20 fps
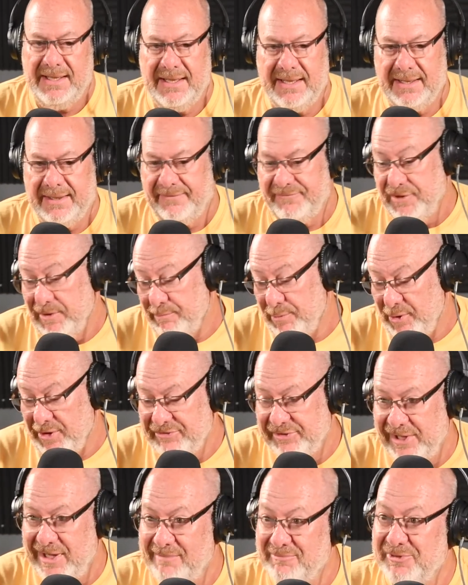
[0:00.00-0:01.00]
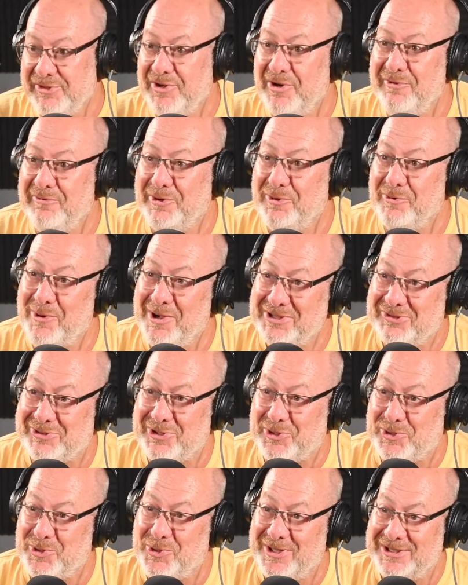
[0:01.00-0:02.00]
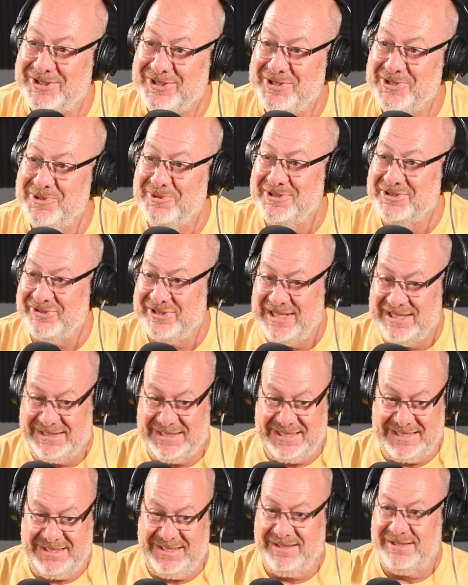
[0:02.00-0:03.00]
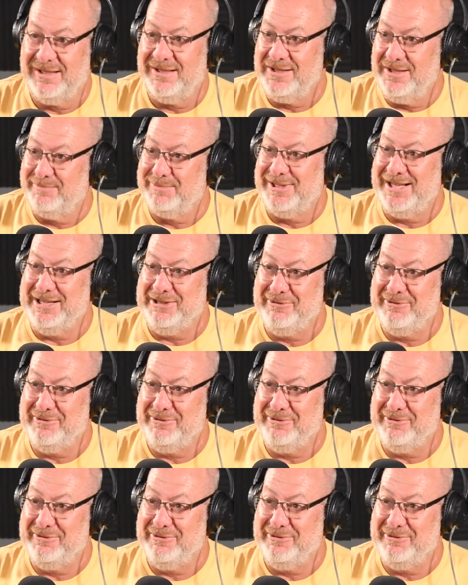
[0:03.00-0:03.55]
Uh, if your boss comes over and wants to talk to you, it's not like, you know, you're playing a